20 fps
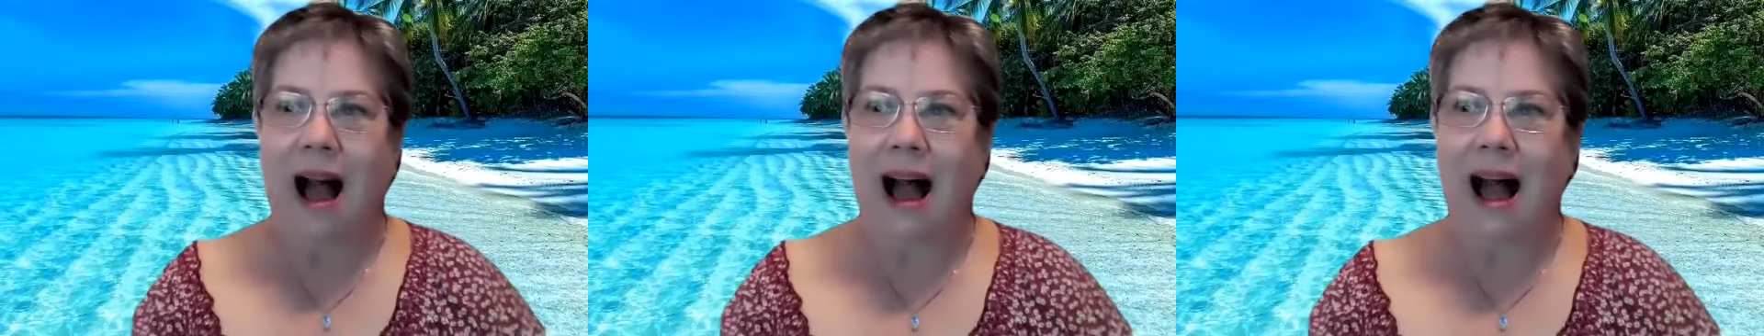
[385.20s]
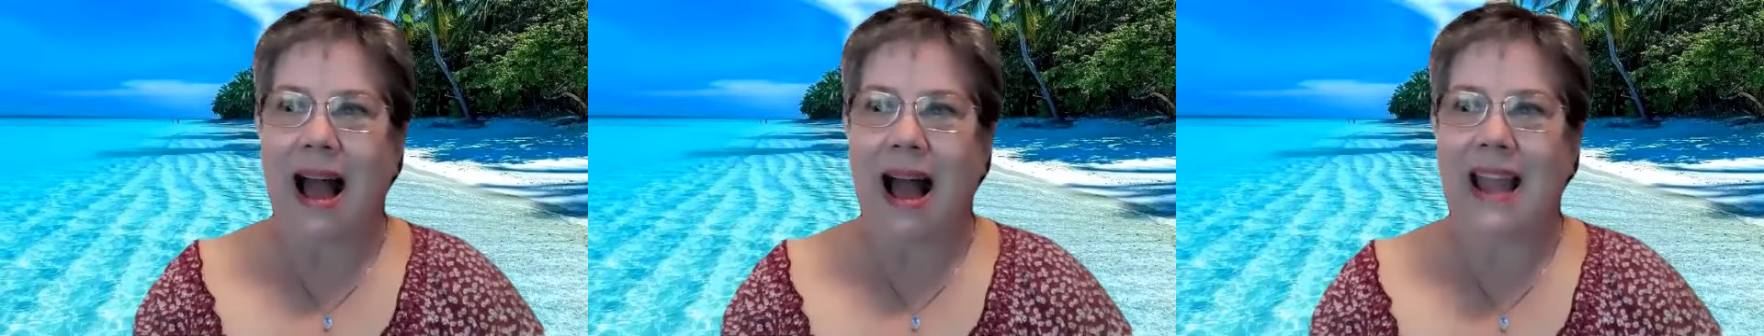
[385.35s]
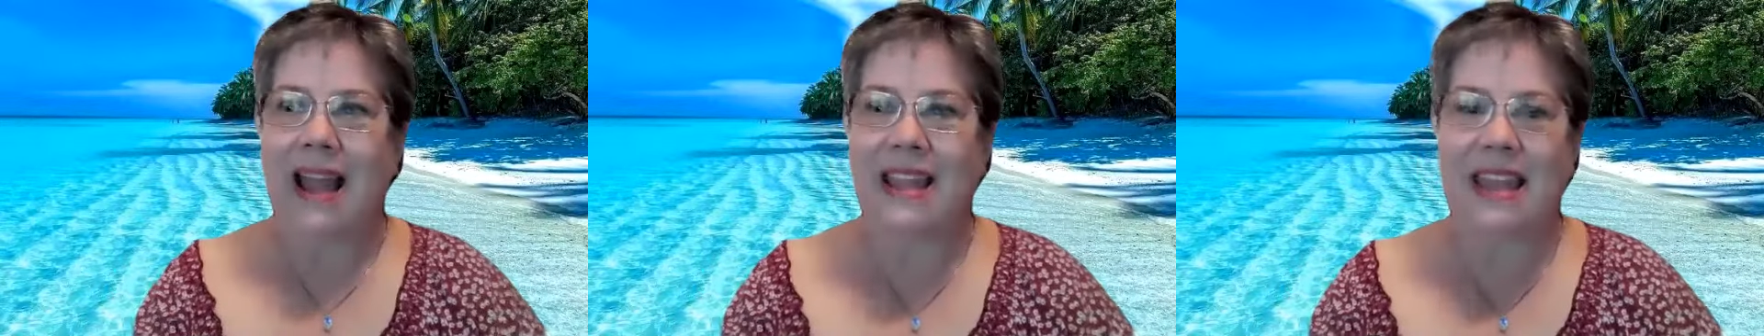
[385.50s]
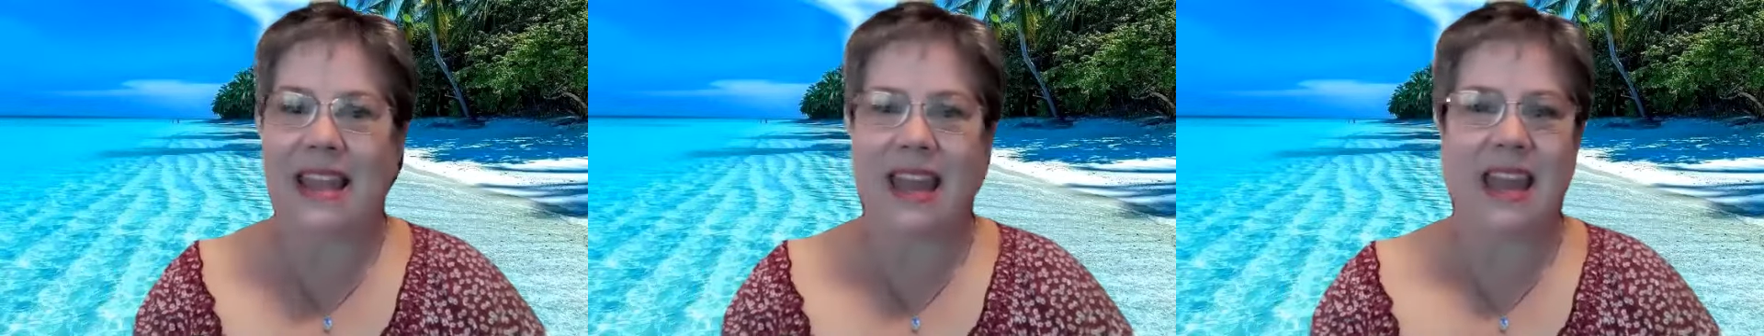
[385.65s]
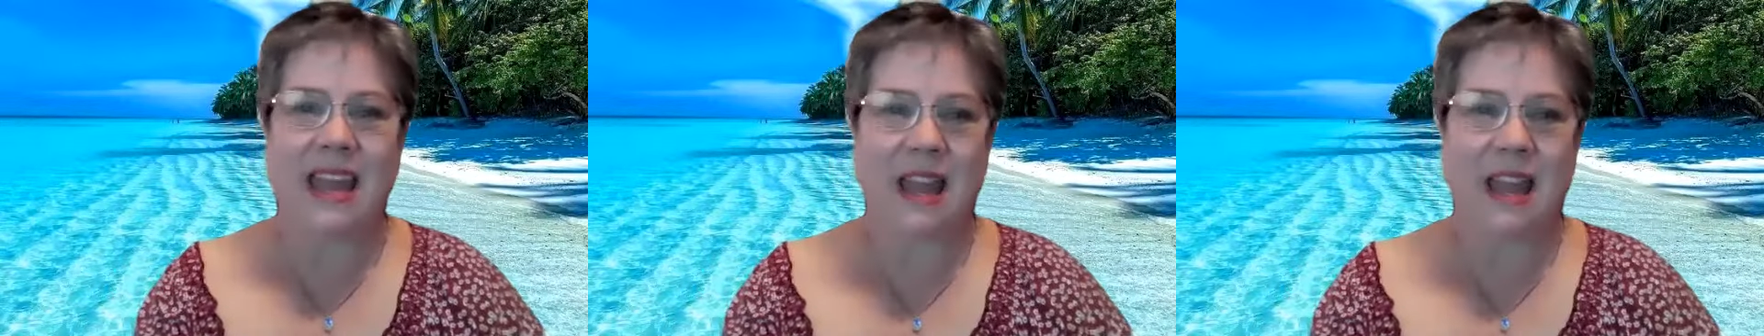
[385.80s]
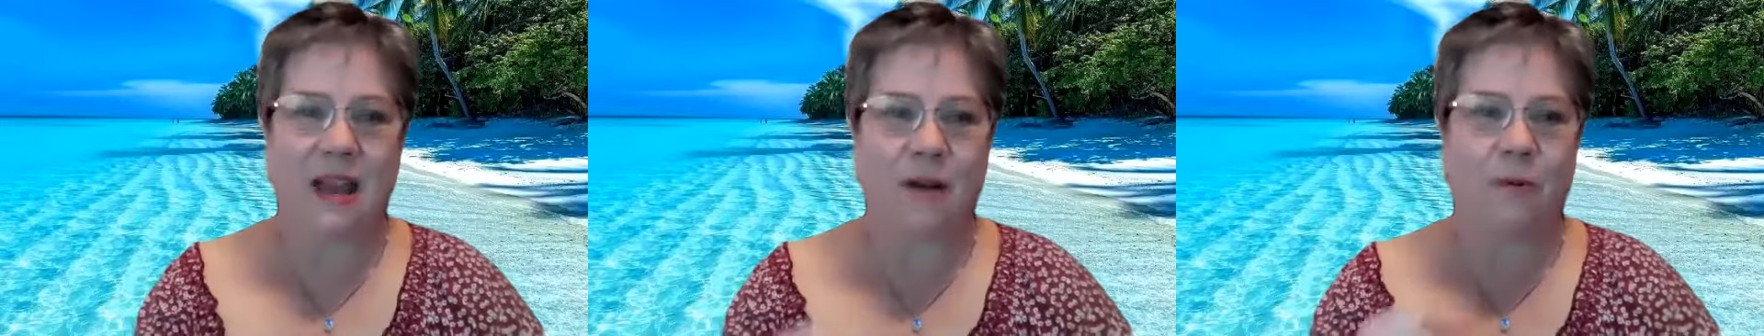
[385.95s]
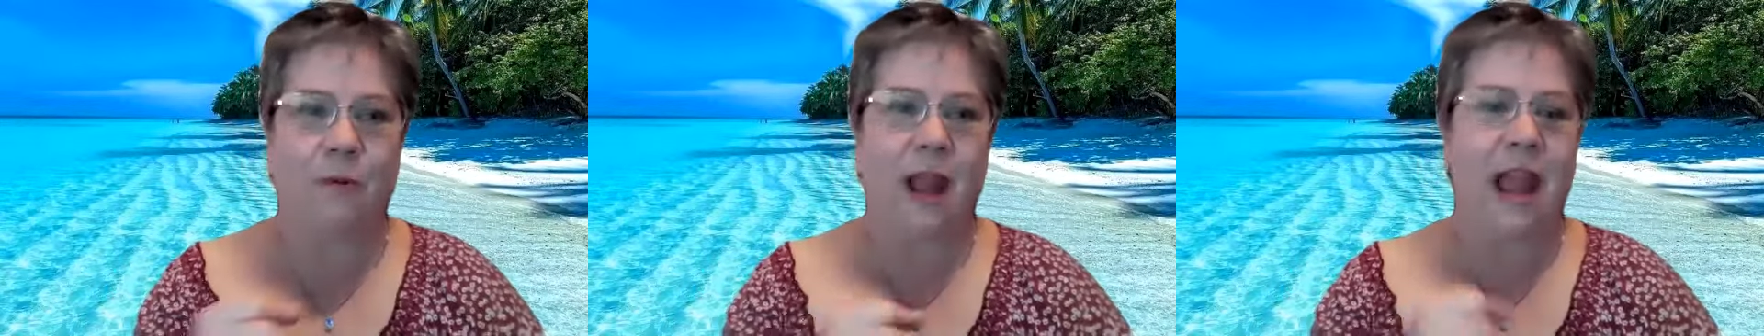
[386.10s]
I
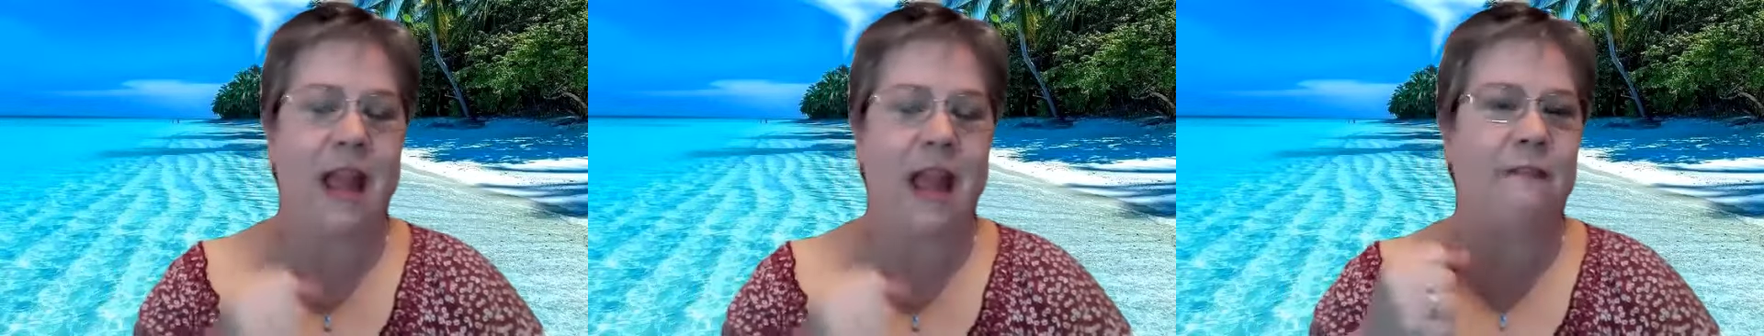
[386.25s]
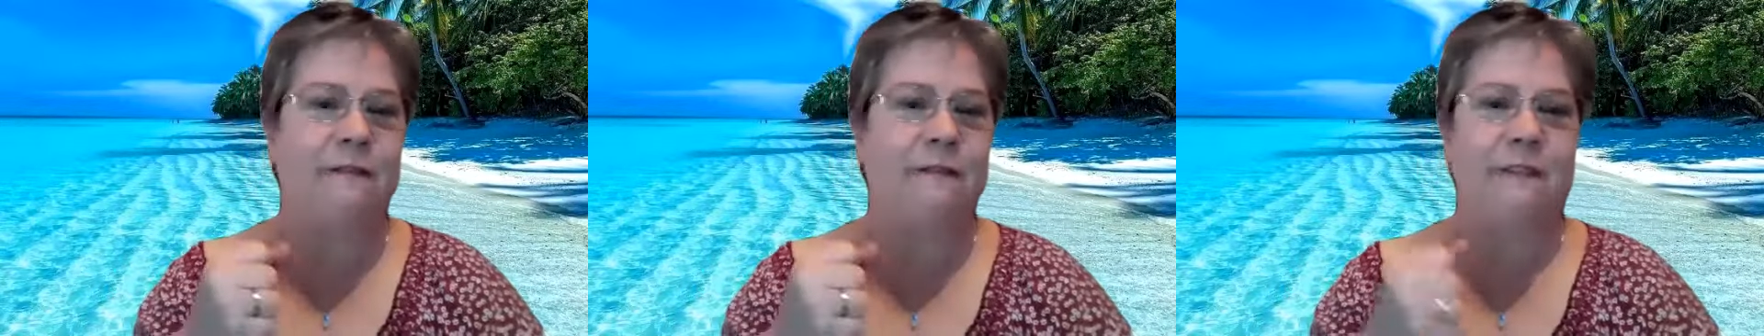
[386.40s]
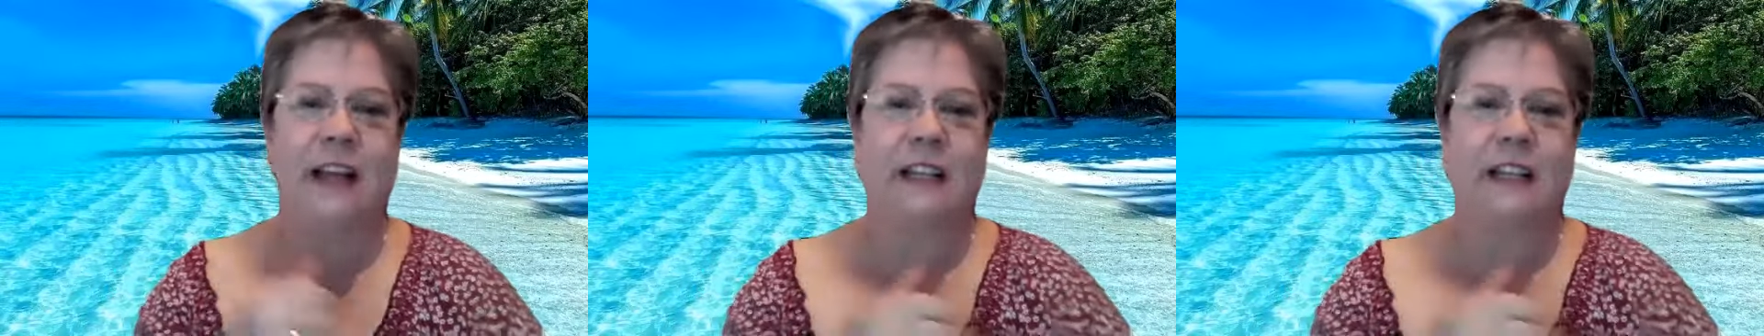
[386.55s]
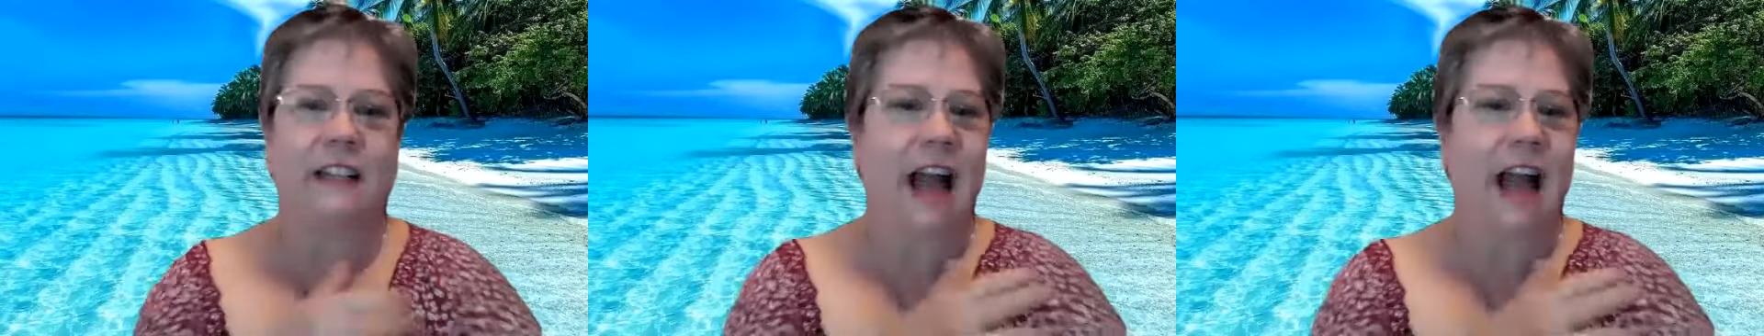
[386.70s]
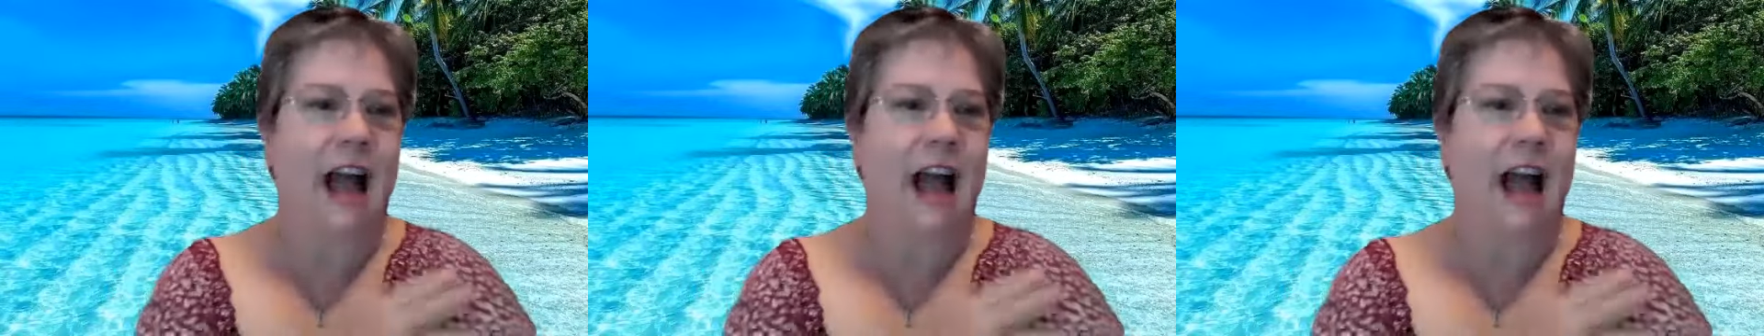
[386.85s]
can't wait. In fact,